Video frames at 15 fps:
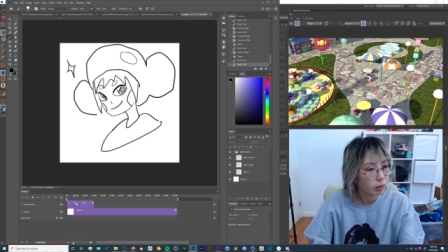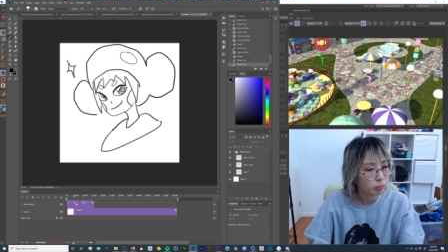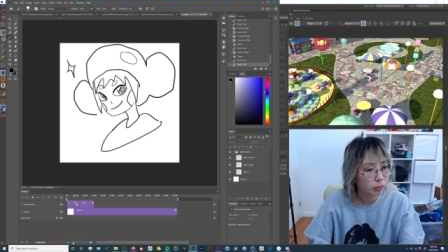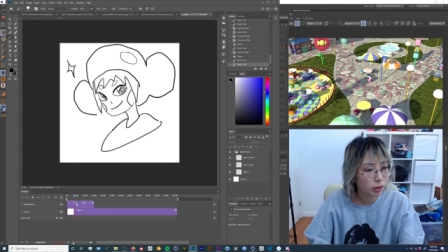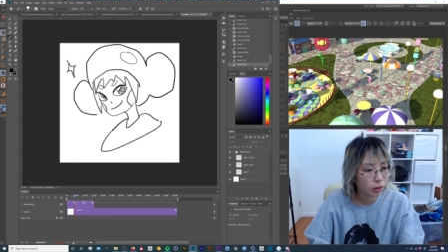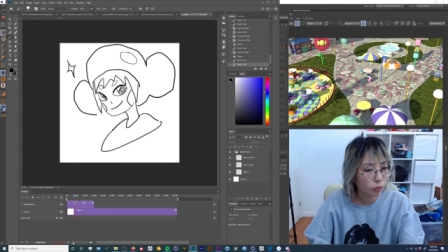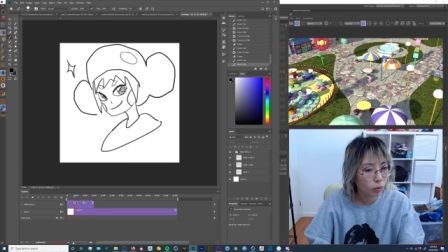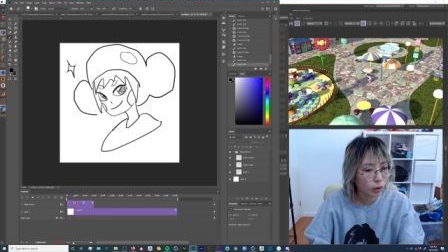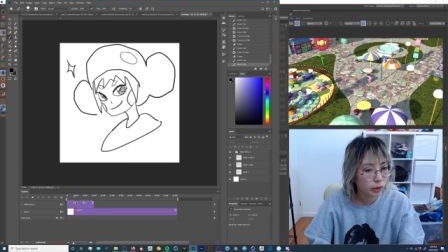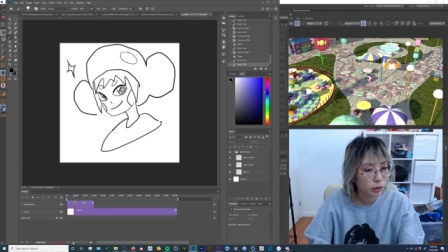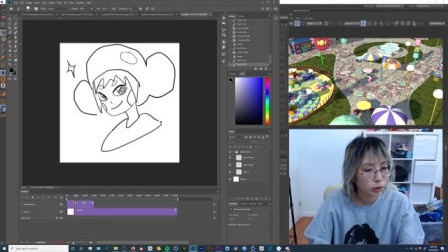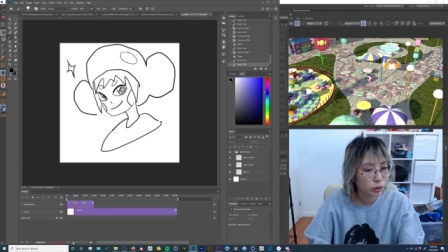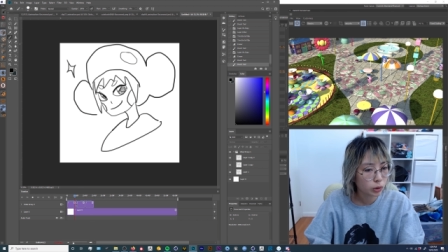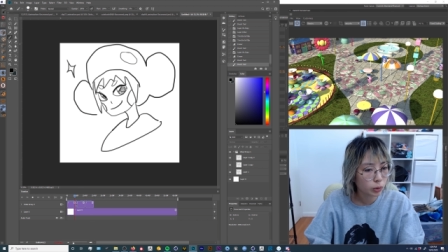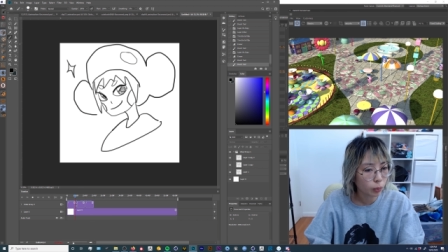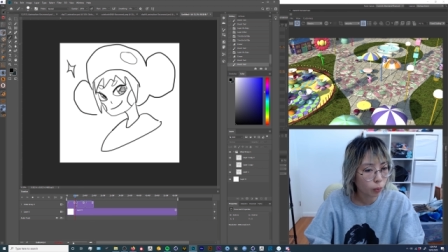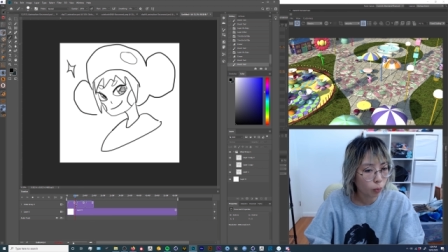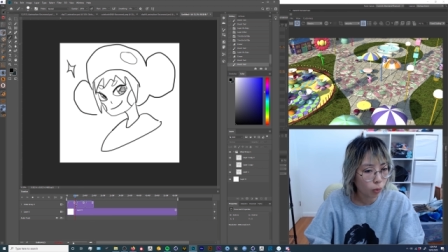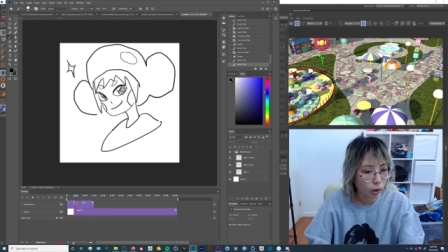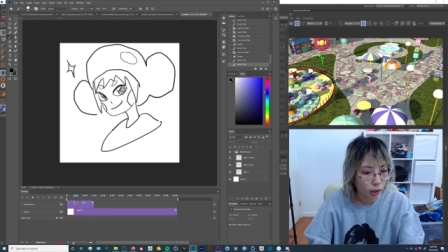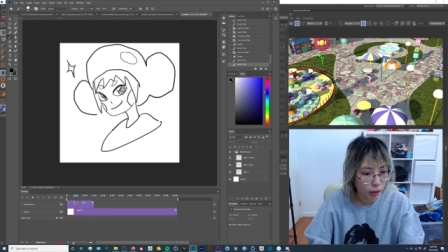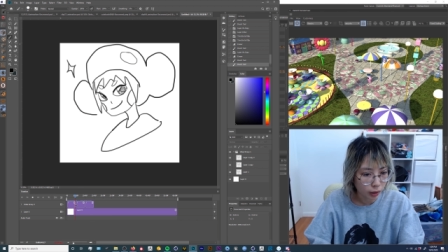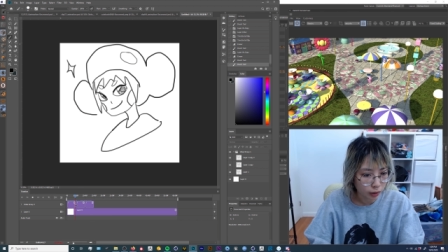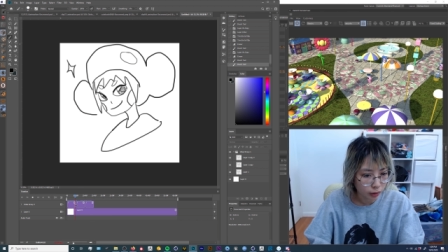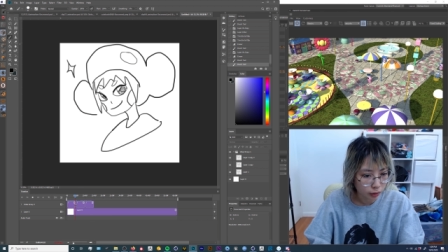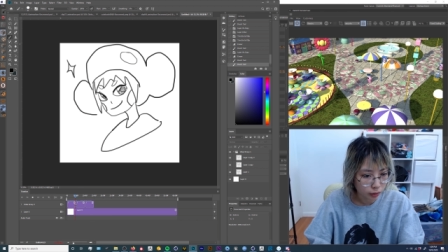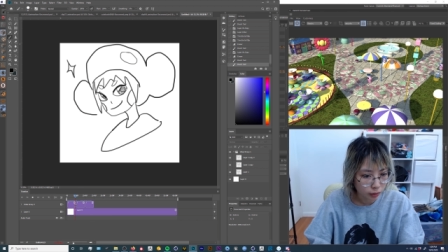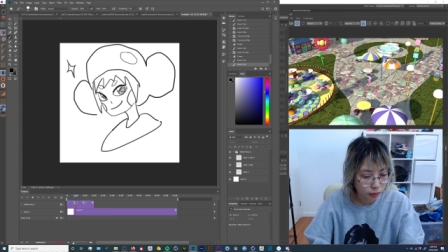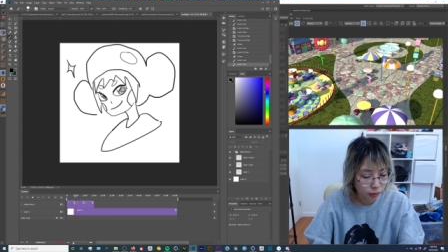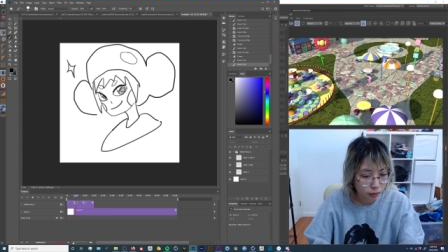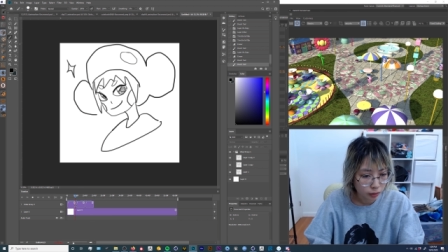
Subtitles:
I'm not quite sure why.